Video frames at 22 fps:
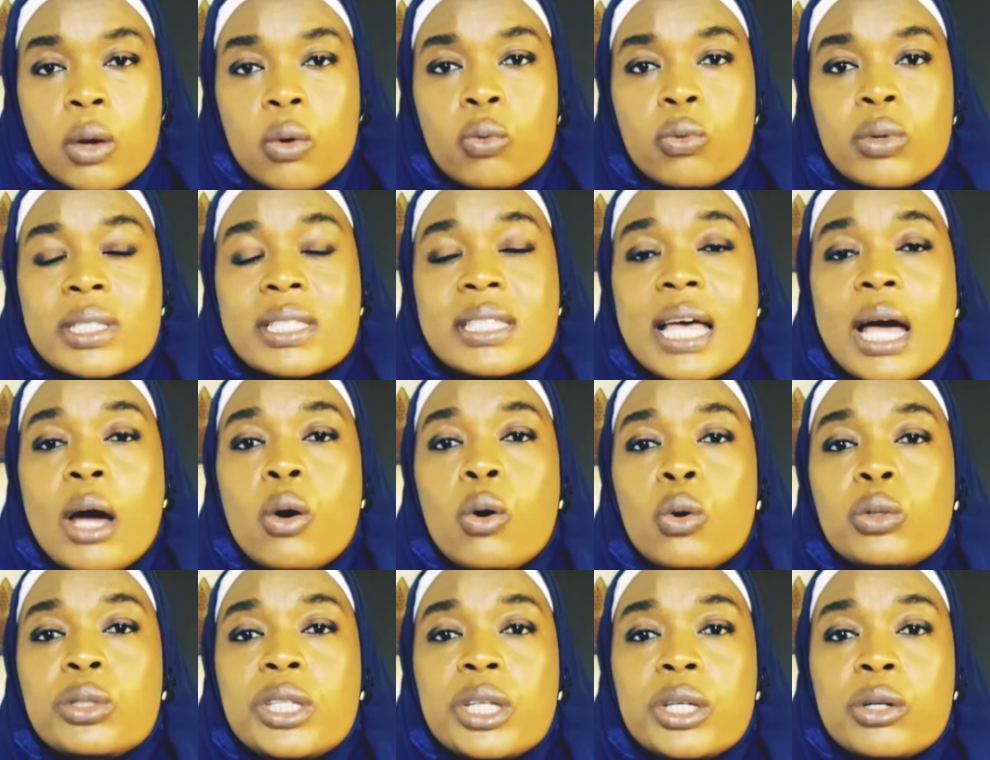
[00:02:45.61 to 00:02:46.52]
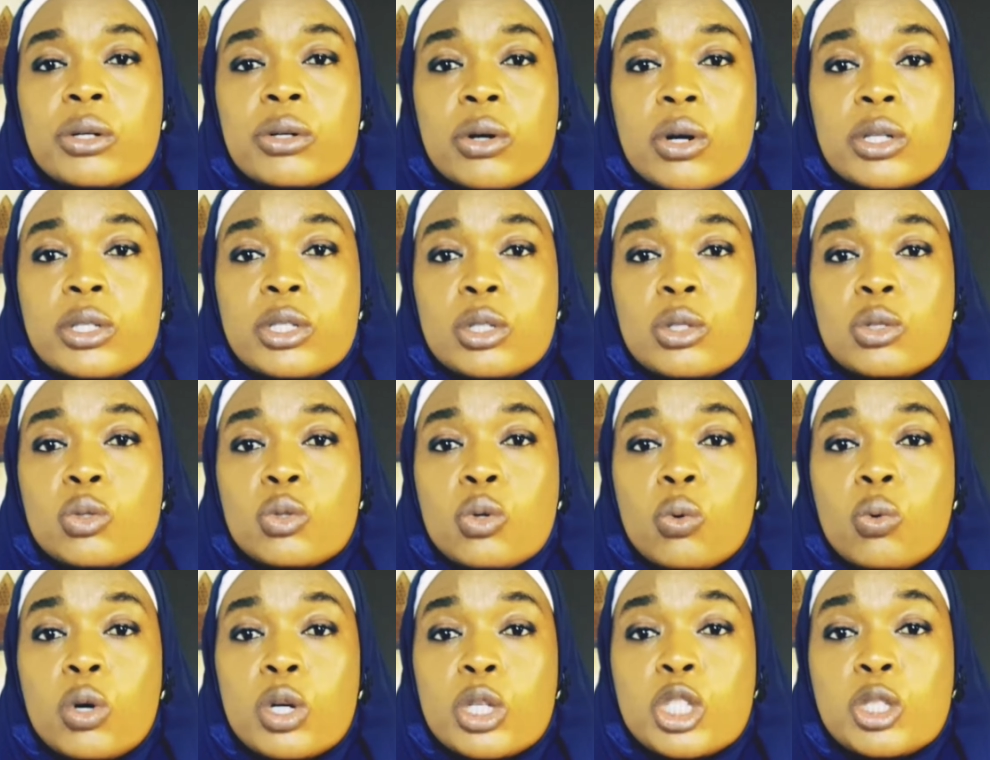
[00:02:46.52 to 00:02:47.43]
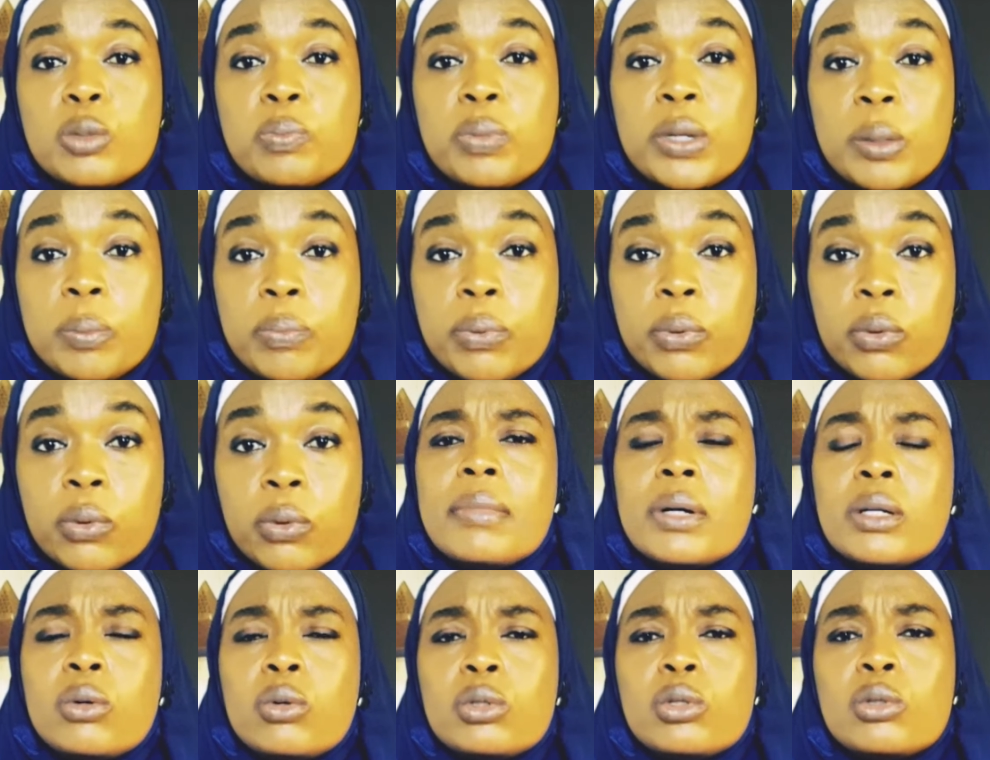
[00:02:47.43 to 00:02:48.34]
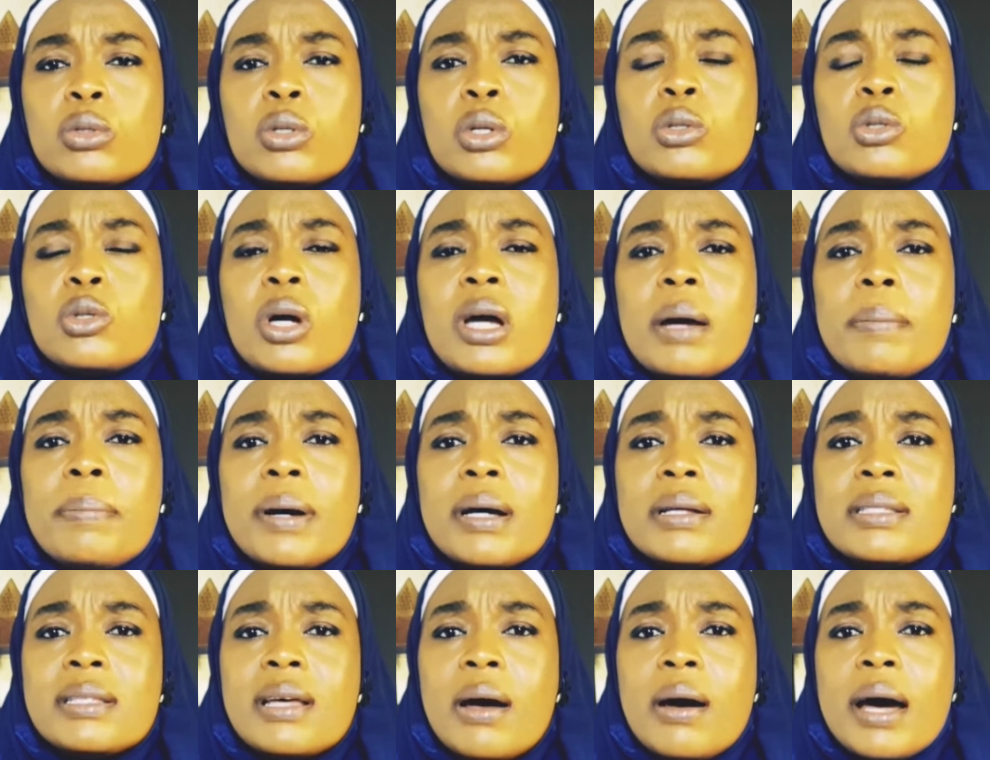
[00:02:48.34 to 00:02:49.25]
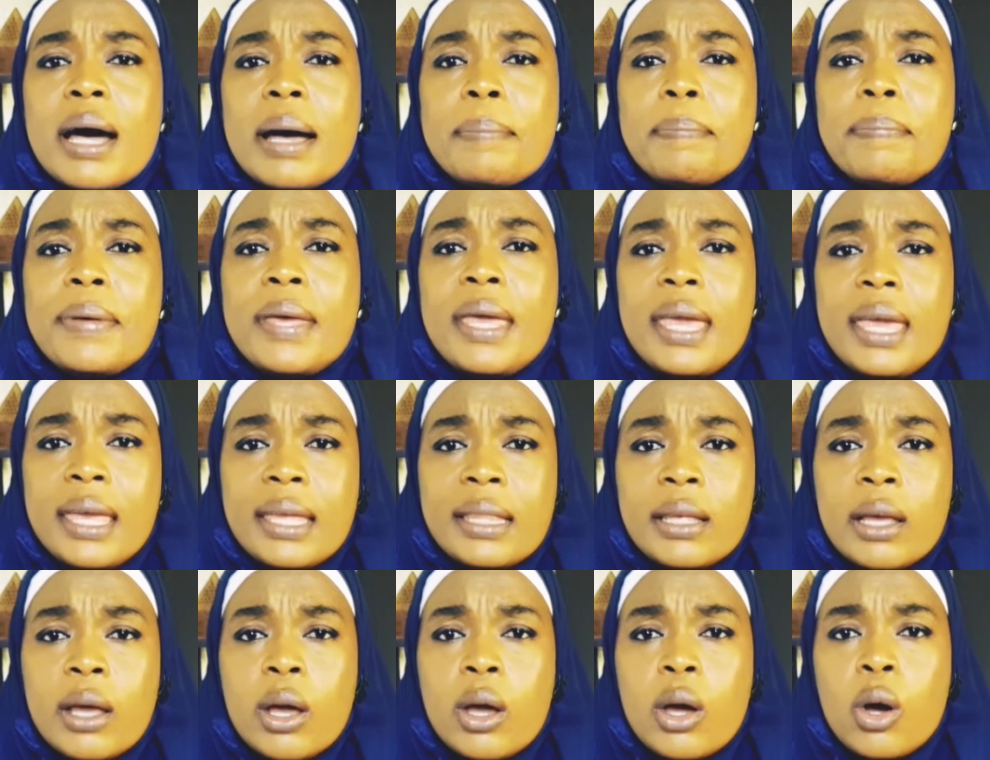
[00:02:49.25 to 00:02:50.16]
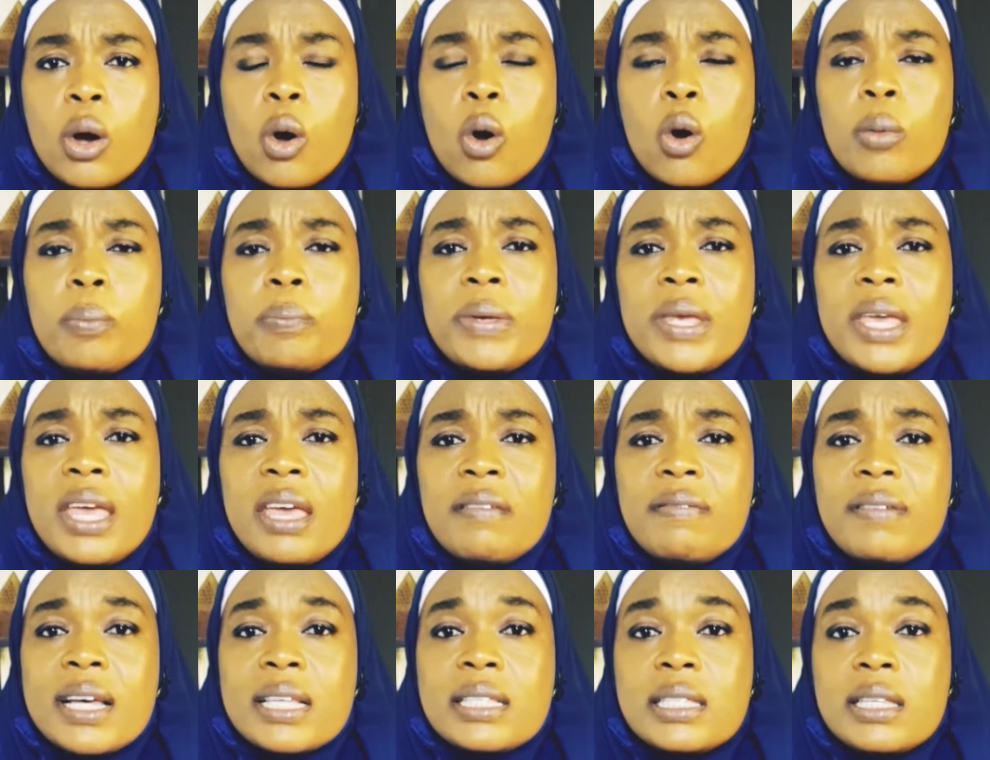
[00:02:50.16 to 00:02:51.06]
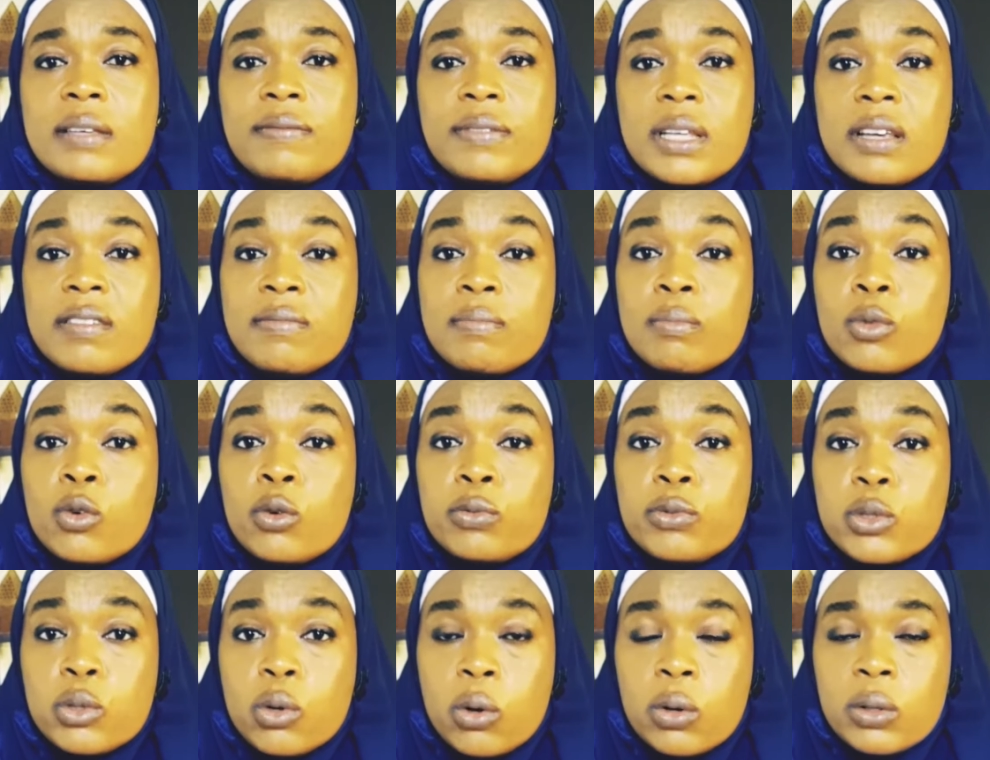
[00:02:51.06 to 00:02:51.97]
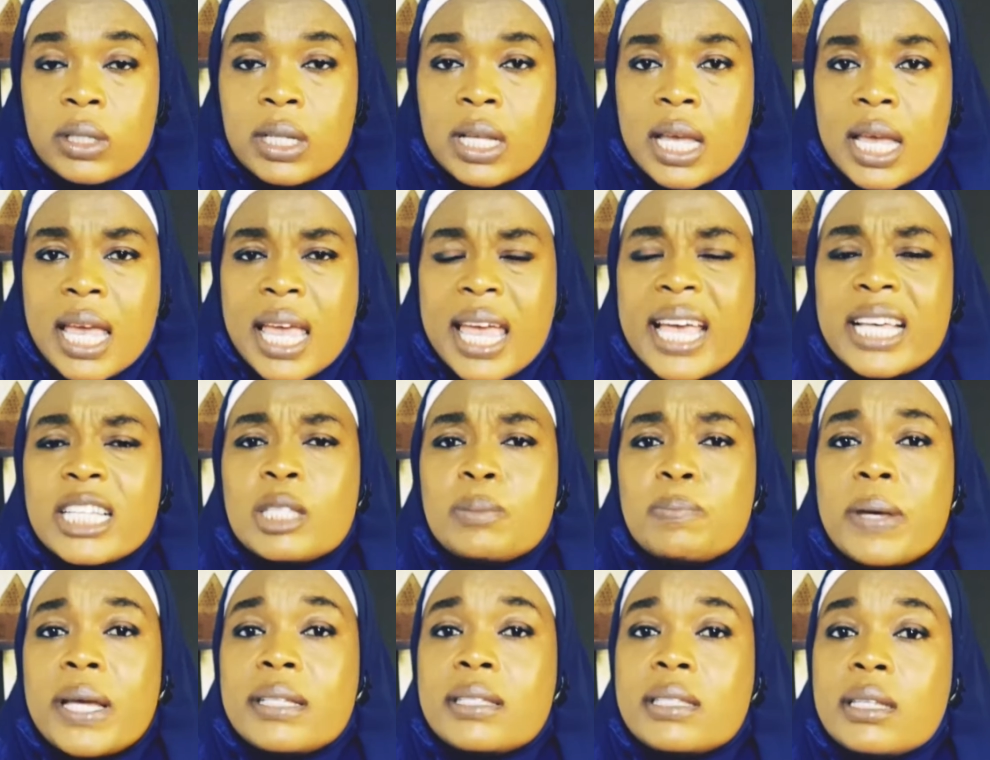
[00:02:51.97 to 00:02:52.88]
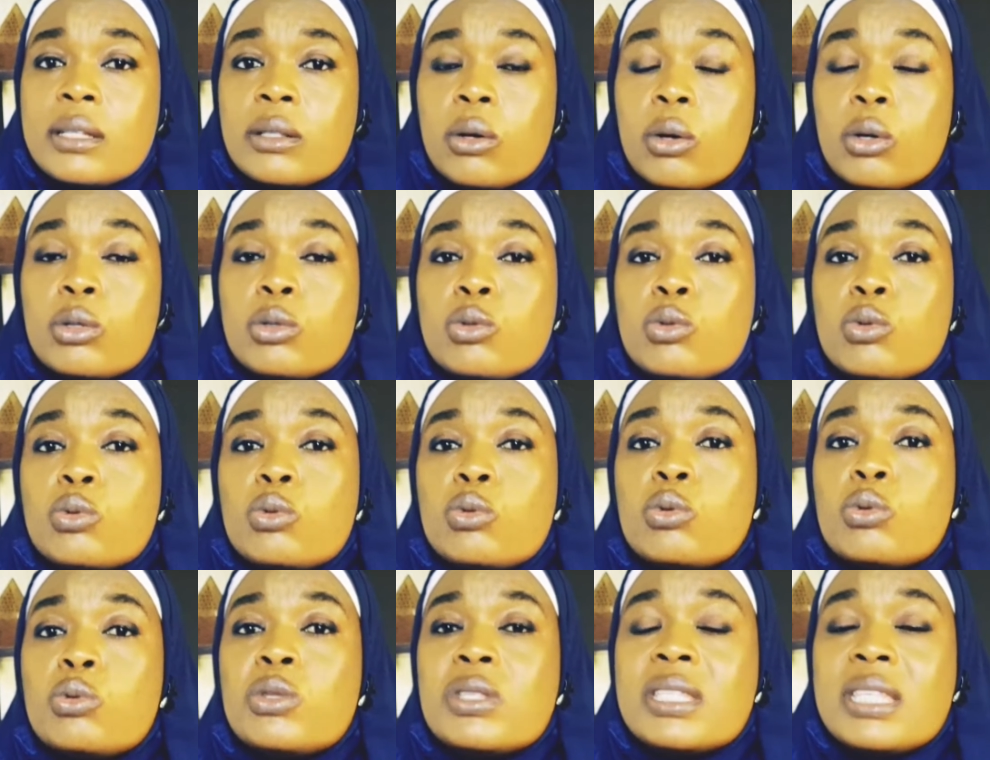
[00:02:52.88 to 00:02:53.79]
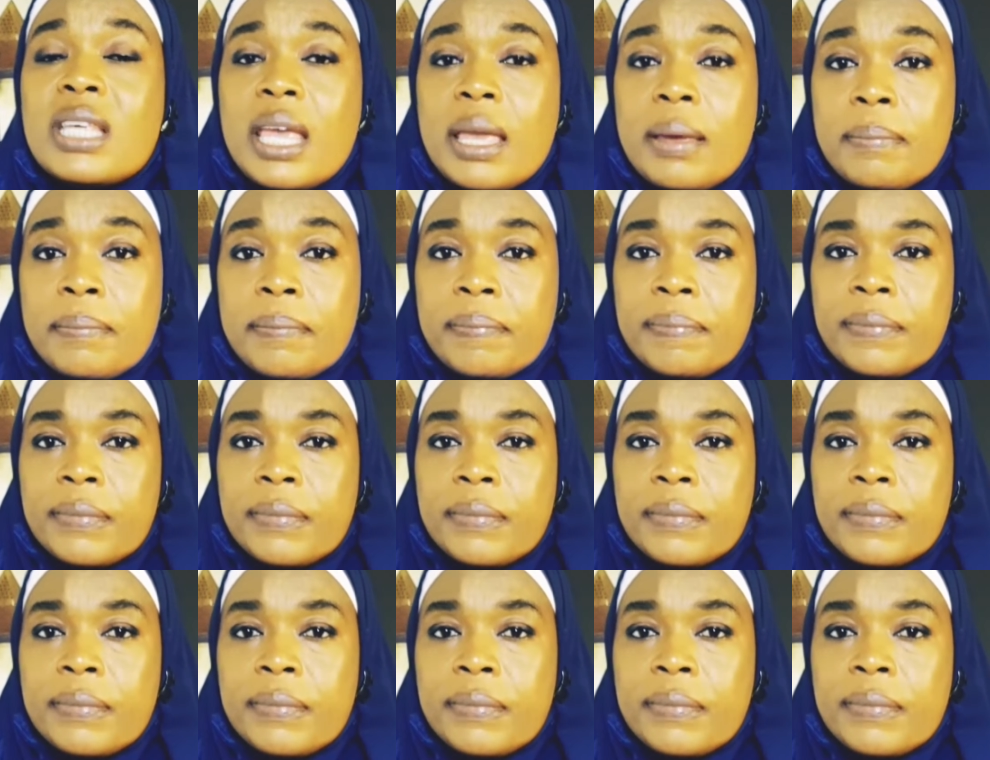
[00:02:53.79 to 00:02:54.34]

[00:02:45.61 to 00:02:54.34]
We start holding grudges towards people who do not talk about our pain or behave as if they've moved on, expecting us to do same.